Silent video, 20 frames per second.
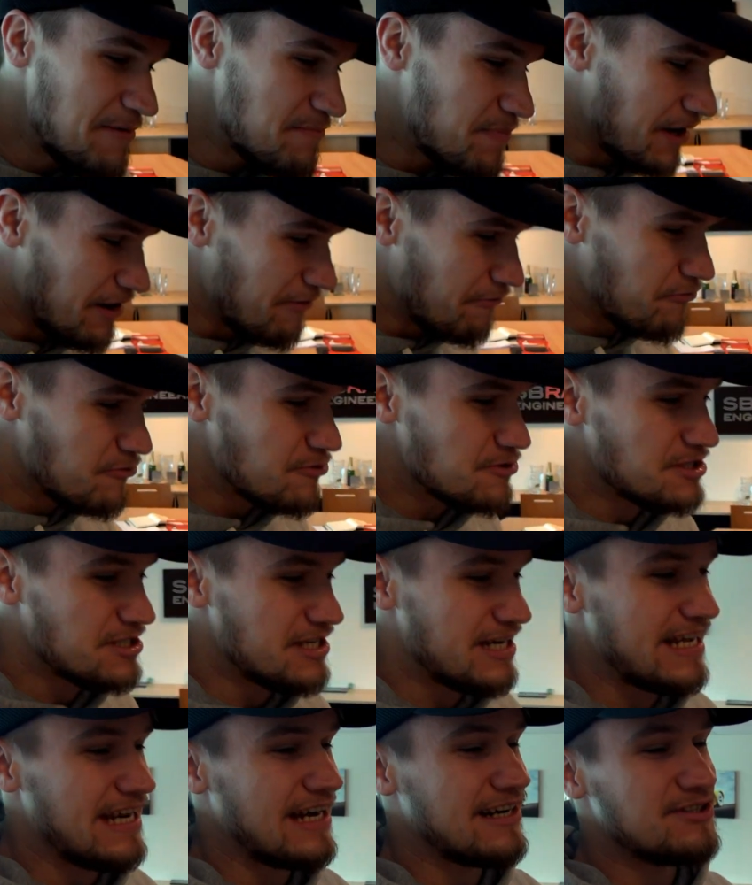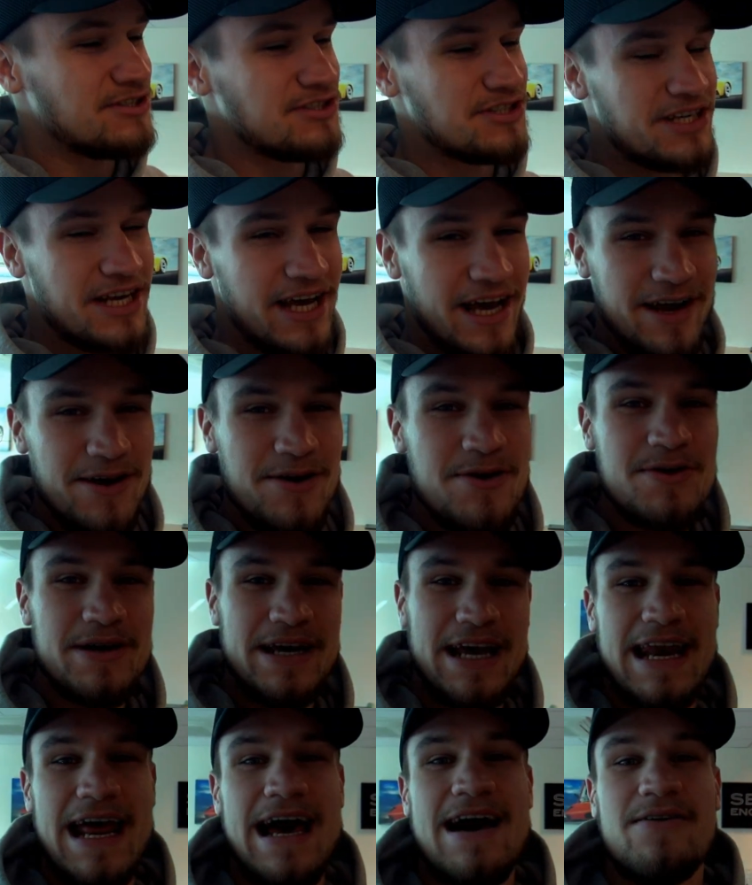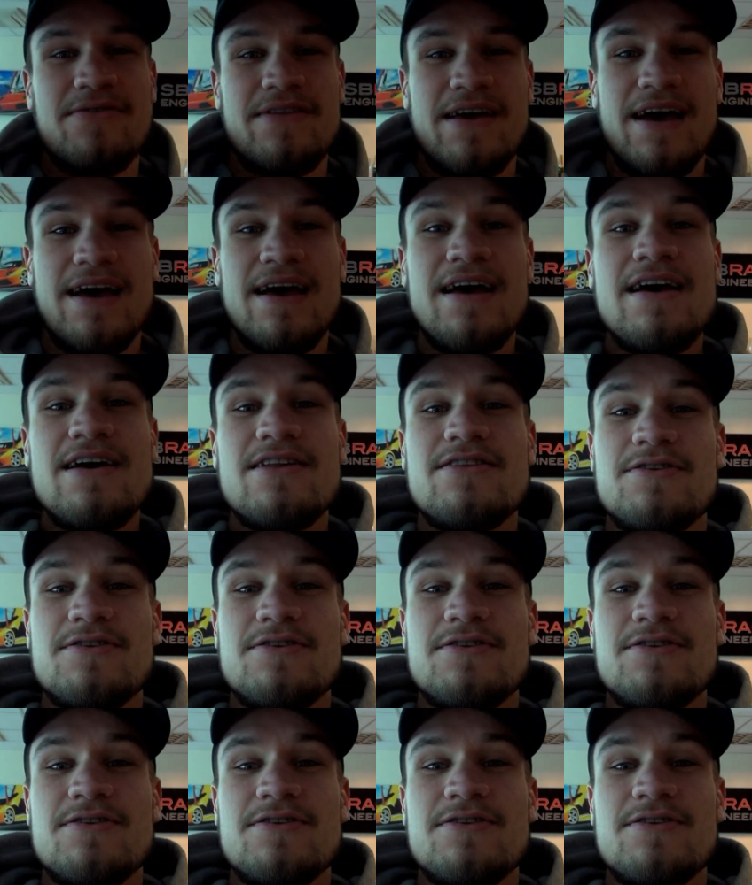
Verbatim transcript: but unfortunately I just cannot get out there